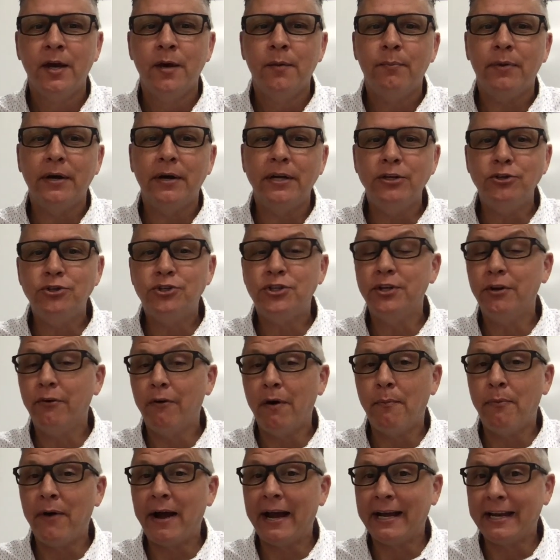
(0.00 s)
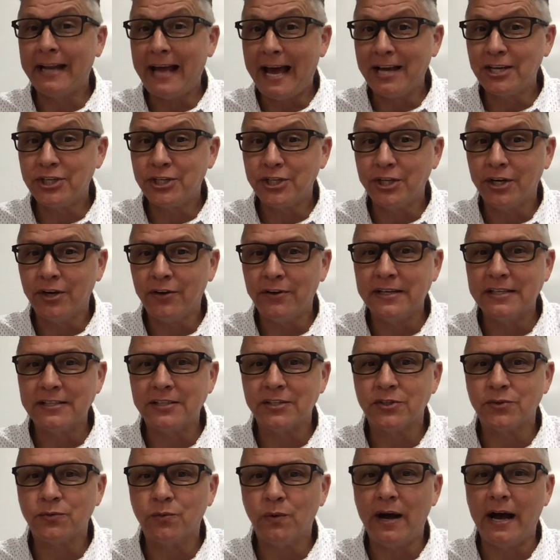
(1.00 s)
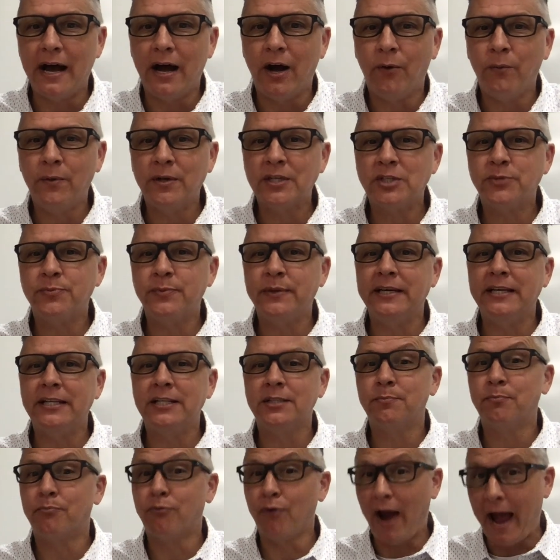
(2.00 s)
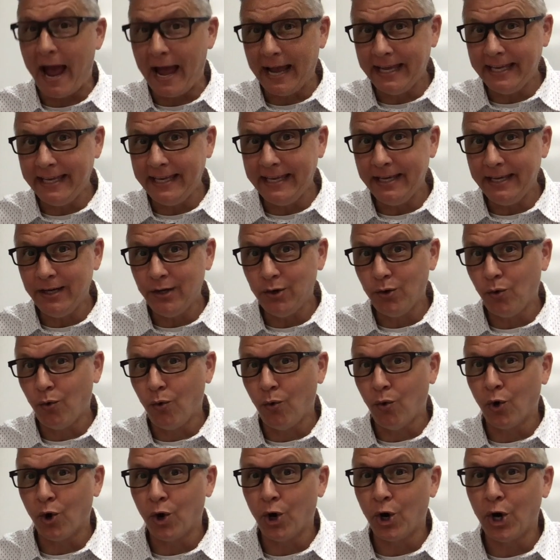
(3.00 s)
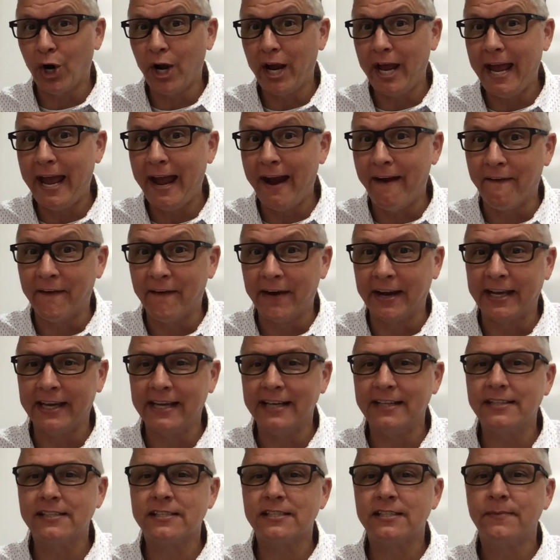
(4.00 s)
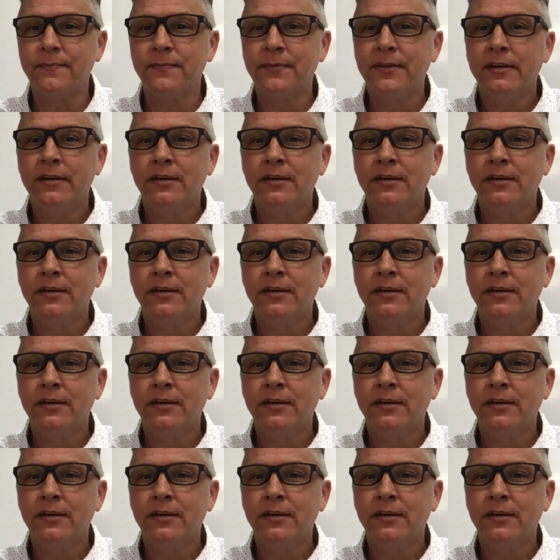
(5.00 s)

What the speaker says: but you should know what braggadocio is as well, which means bragging or arrogance.